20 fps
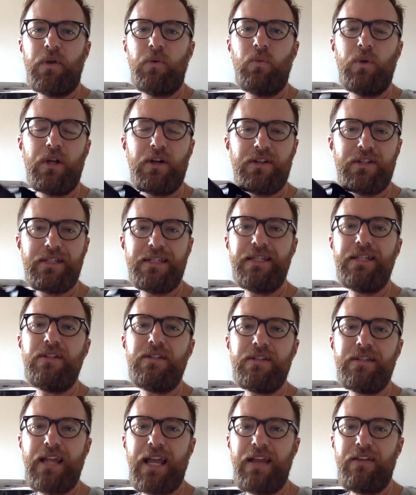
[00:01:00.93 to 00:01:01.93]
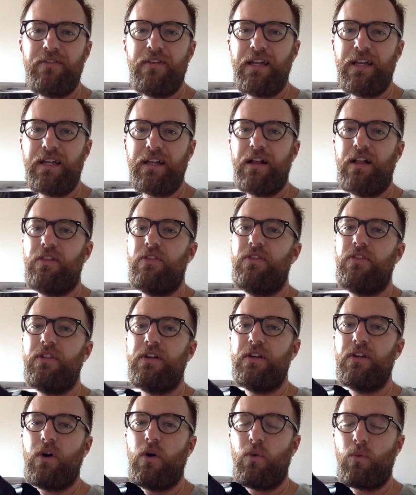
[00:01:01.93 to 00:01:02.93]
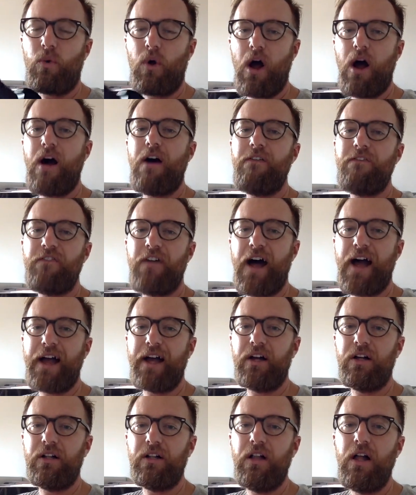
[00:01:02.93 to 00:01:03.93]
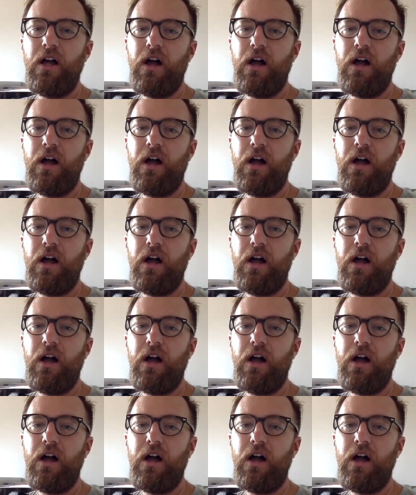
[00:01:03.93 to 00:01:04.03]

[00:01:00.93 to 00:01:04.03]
We are still saving the raw file